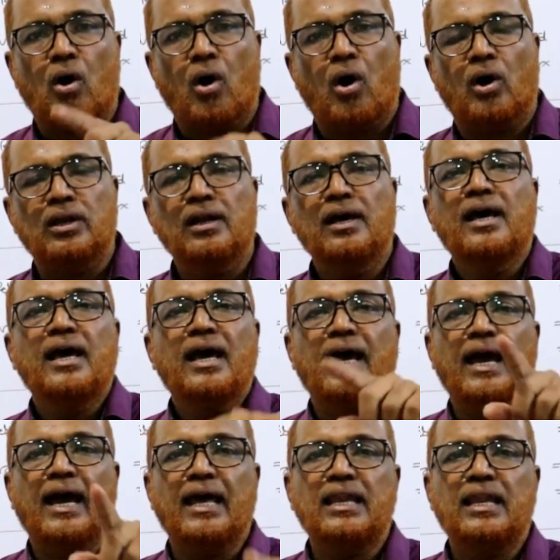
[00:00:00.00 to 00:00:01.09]
on
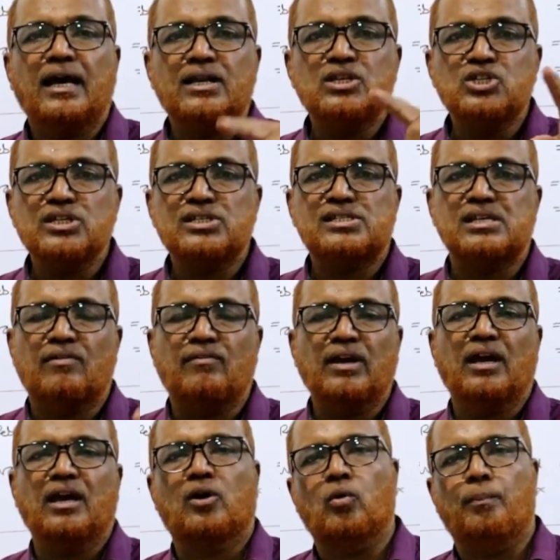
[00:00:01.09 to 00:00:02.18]
energy
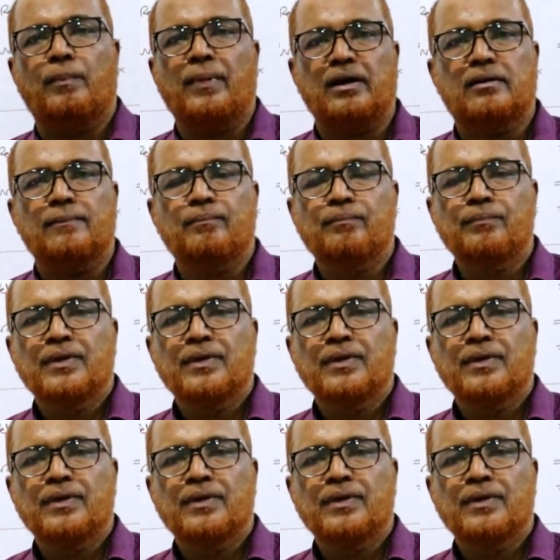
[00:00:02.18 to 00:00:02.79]
saving equipment.